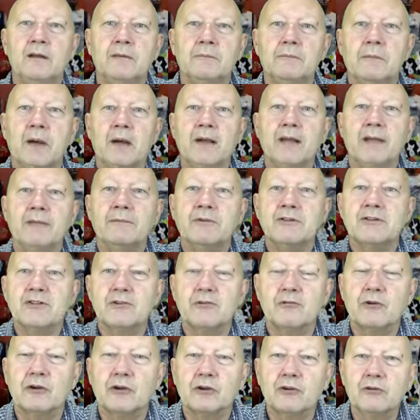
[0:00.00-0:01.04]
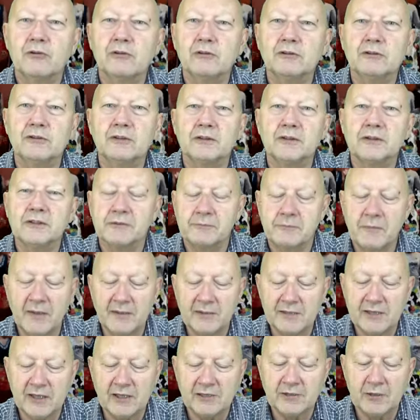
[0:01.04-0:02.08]
My name is Stuart Gould, and it has been
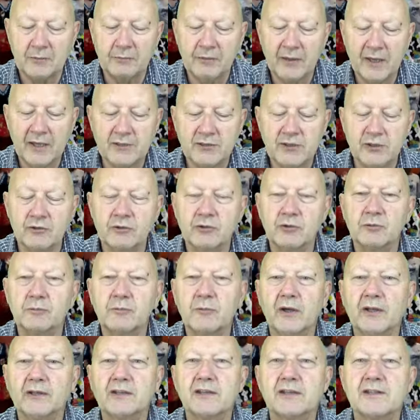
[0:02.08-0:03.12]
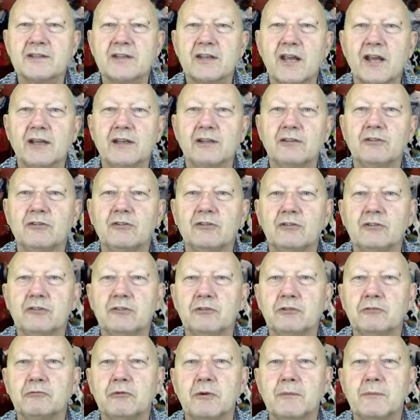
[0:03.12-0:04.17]
such a pleasure to bring this study to you.
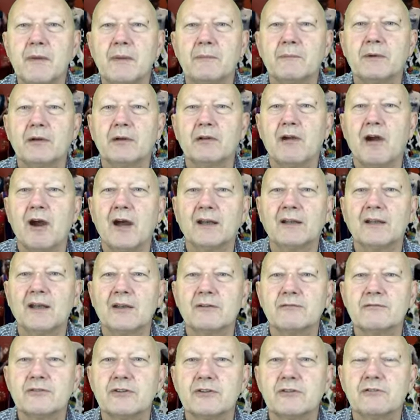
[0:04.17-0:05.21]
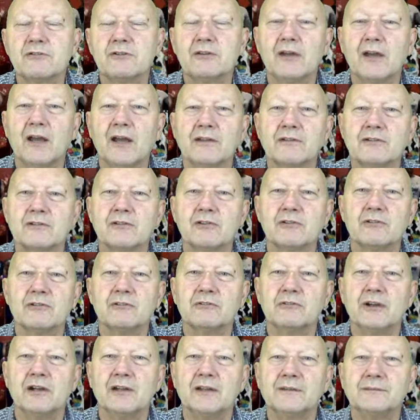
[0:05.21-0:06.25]
Remember, God loves you, and so
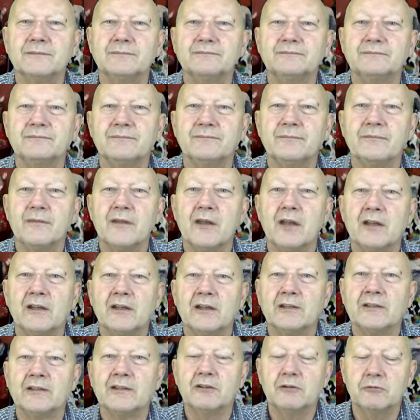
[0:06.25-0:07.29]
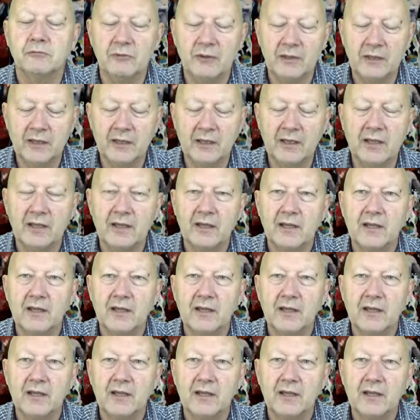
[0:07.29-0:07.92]
do I. Until we